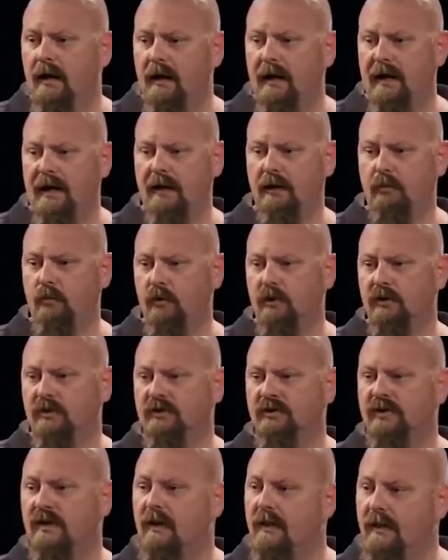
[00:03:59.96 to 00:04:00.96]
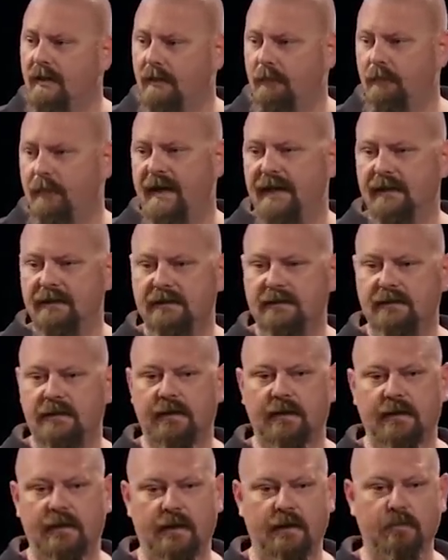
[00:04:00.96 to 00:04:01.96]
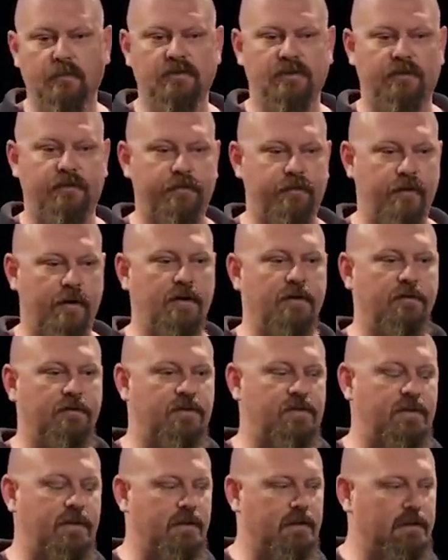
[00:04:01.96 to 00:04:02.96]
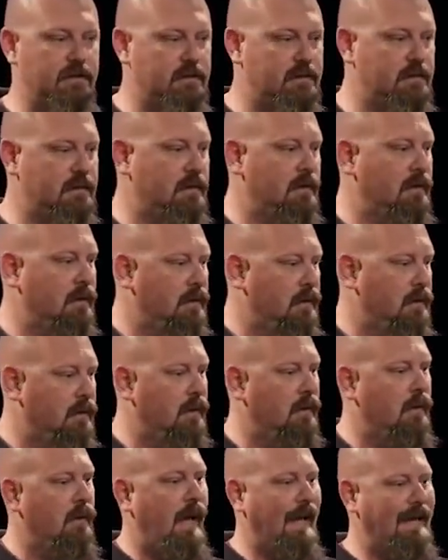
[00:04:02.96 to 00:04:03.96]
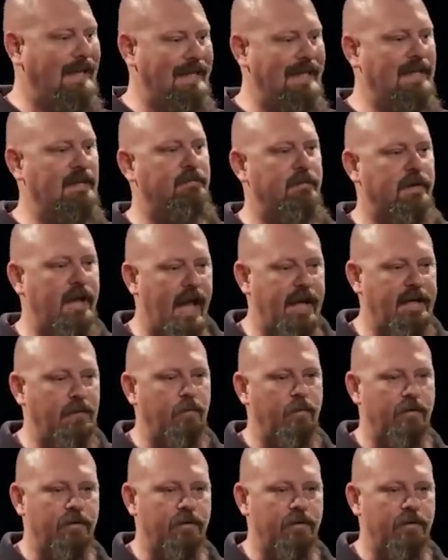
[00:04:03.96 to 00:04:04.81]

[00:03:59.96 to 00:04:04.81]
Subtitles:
he was the best. He was a friend of sinners, and he even ate